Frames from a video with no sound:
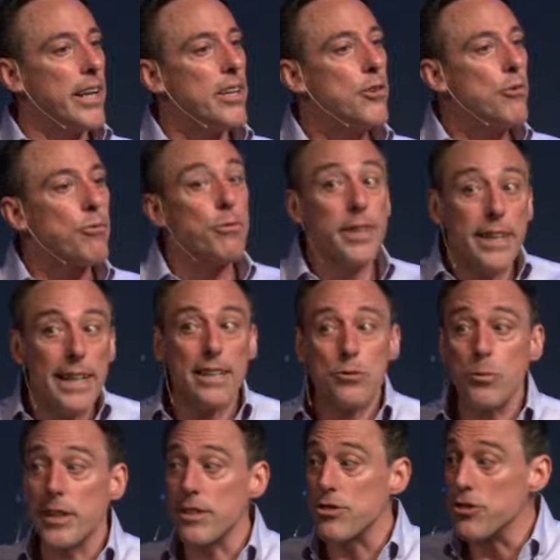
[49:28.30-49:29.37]
you don't realize
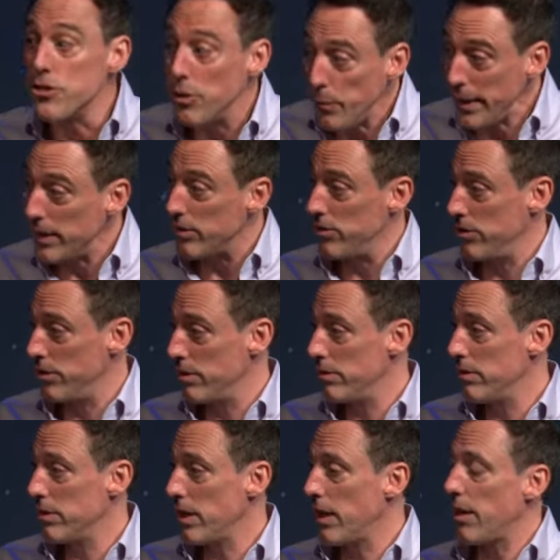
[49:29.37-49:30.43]
what it's doing to you.
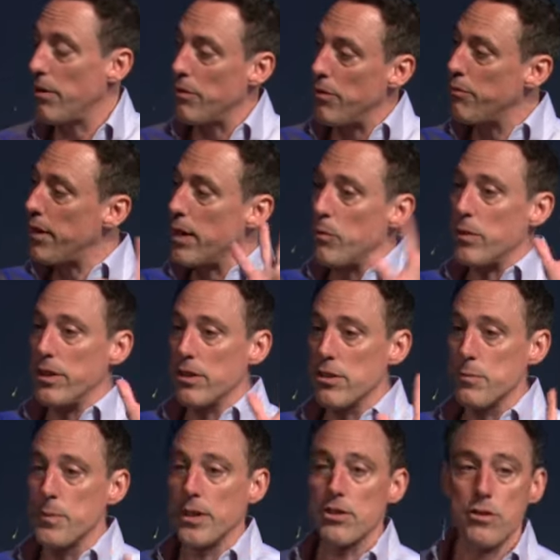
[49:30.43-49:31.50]
And I don't know if anyone here has
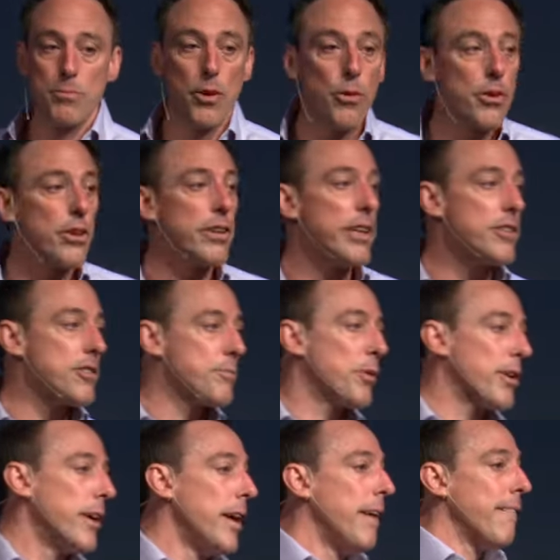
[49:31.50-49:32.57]
been a smoker, is a
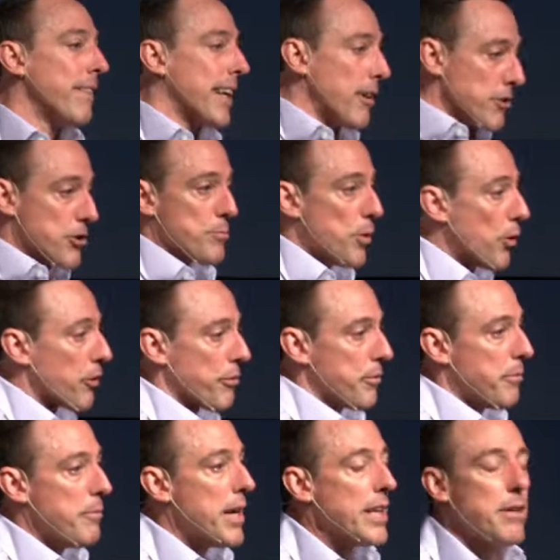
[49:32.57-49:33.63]
smoker. Like I was a smoker for
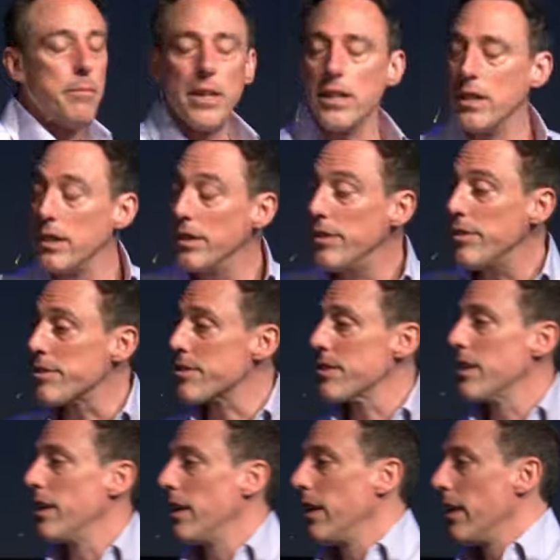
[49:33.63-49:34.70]
many, many years.
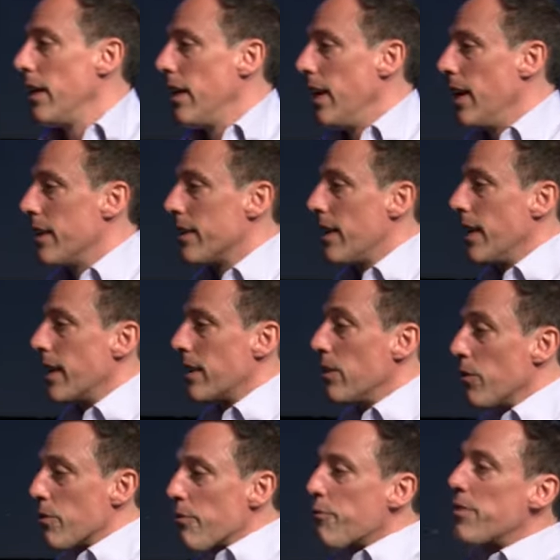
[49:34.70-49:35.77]
And like, you
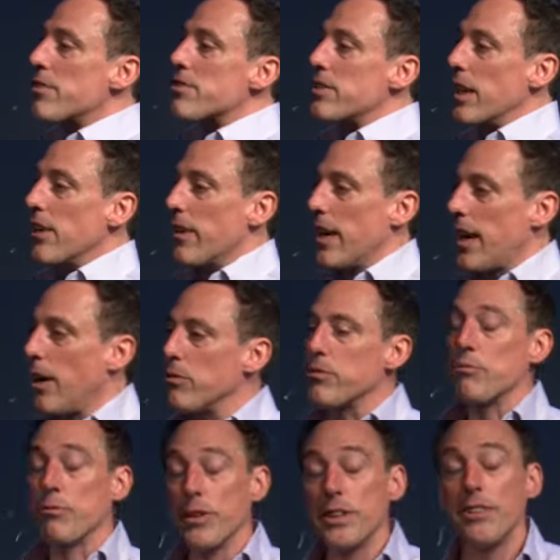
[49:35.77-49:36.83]
know, your first cigarette, I was
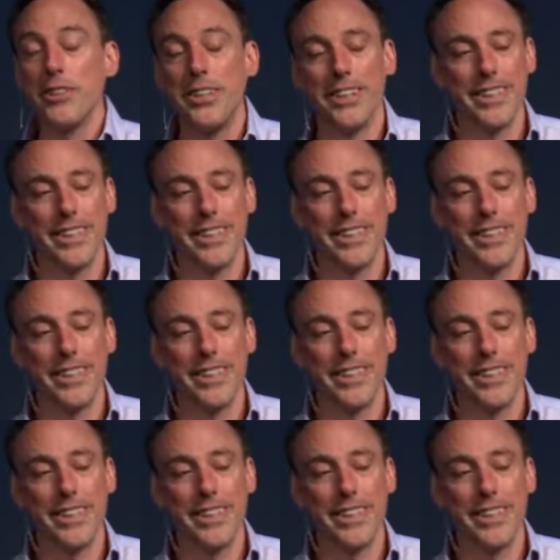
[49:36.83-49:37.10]
really, really